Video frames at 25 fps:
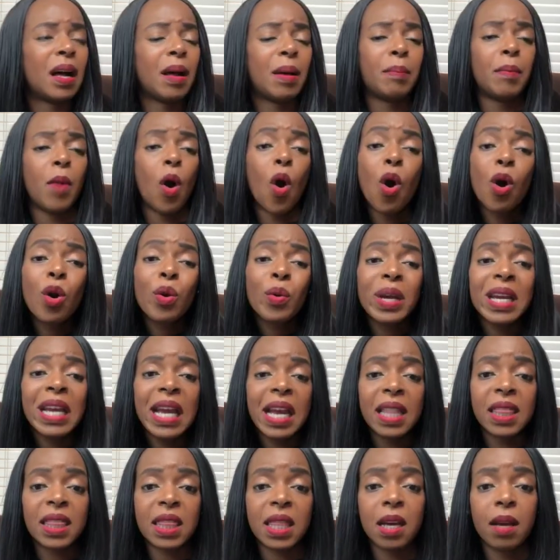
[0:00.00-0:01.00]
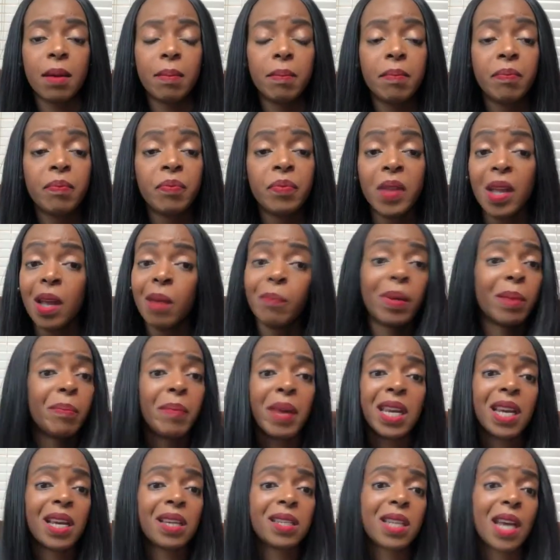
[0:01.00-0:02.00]
orient them. But
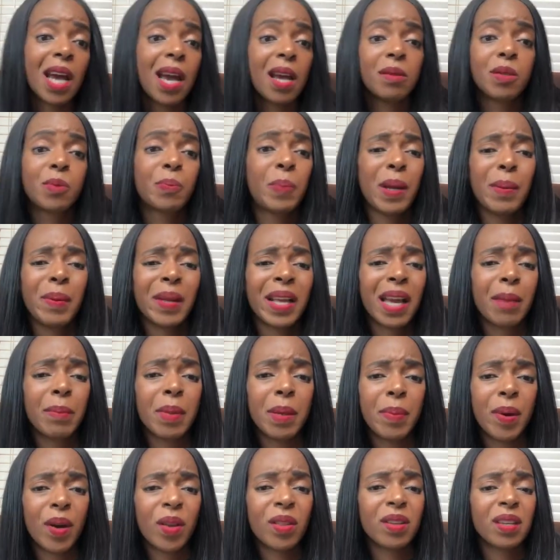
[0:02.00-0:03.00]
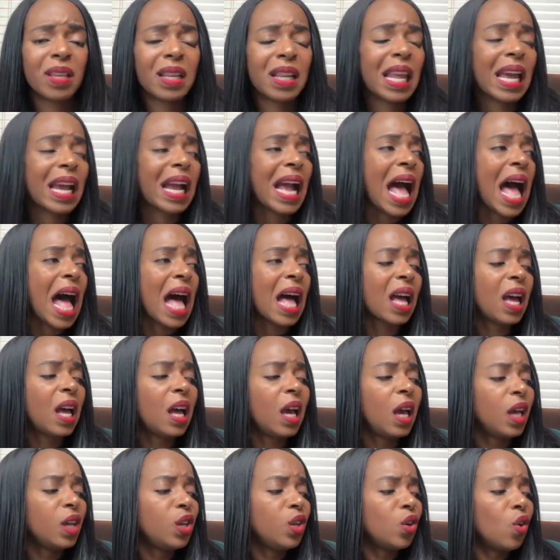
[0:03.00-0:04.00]
many a times people can't be bothered. They're like,
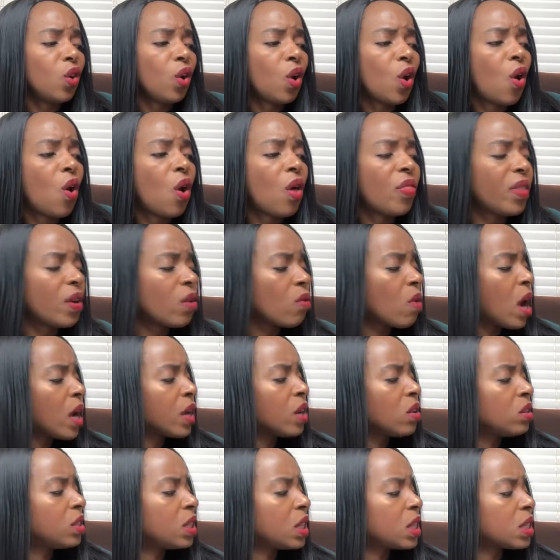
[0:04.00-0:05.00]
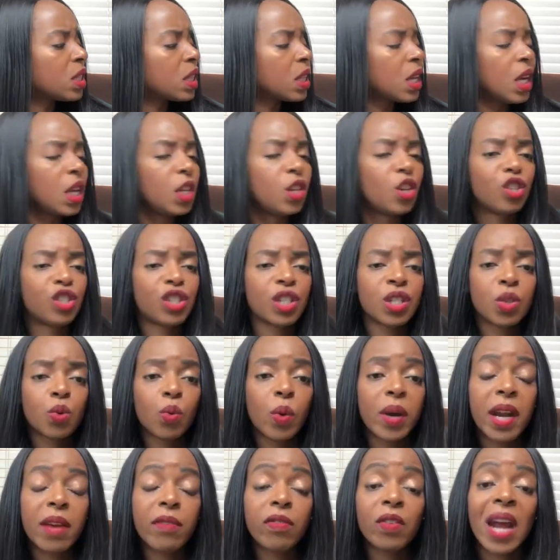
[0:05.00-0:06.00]
you're low on the rung, you're just a kid, you're just
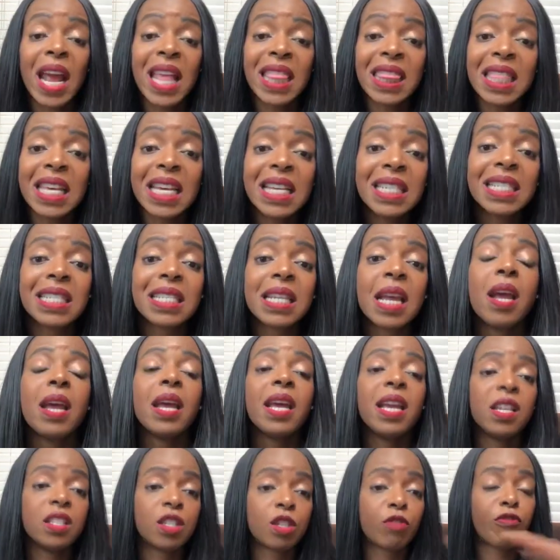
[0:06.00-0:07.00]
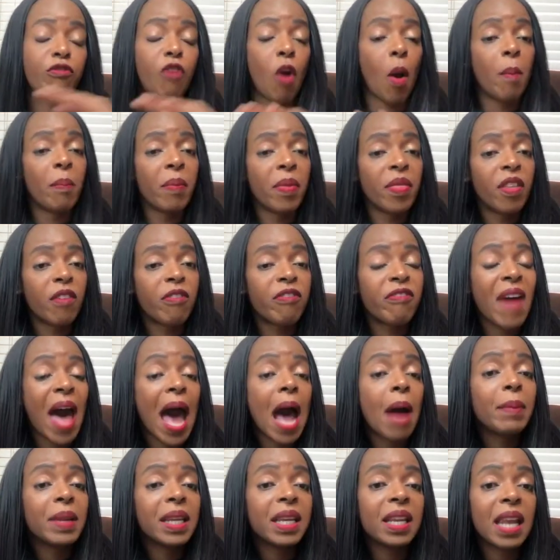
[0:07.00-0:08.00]
whatever. And this is from the
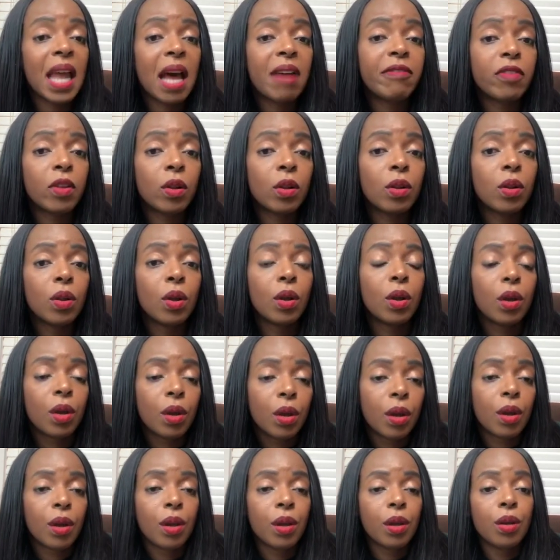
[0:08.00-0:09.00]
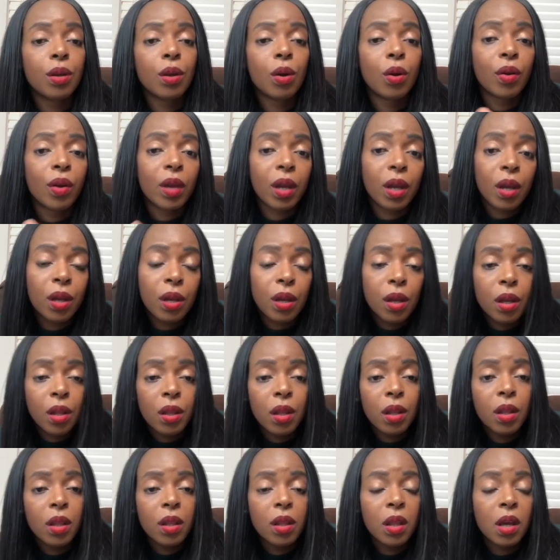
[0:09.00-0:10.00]
family level,
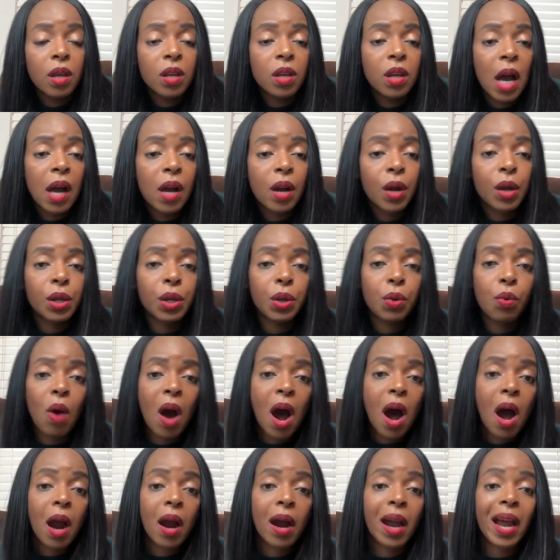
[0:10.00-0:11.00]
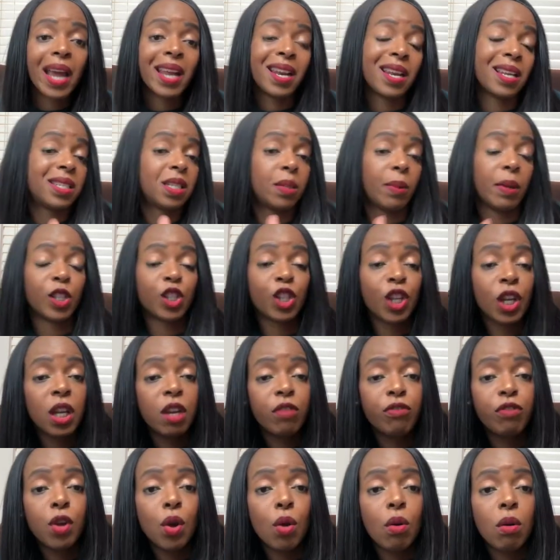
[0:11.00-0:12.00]
the younger you are, and especially
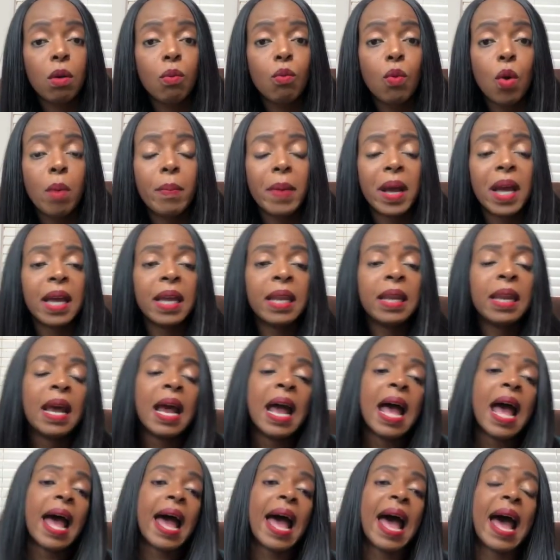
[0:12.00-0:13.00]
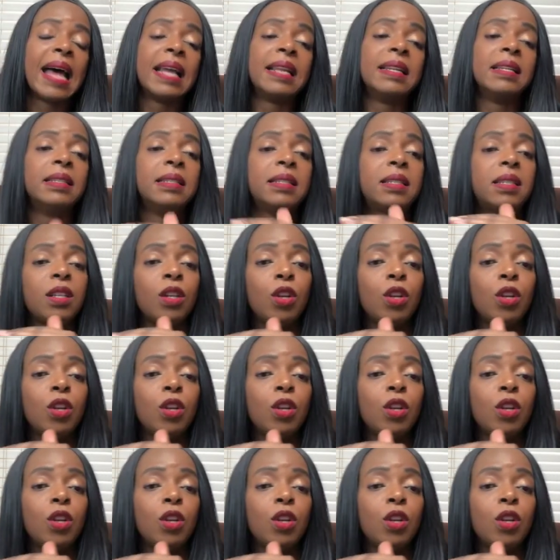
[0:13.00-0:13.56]
if you're a woman, and,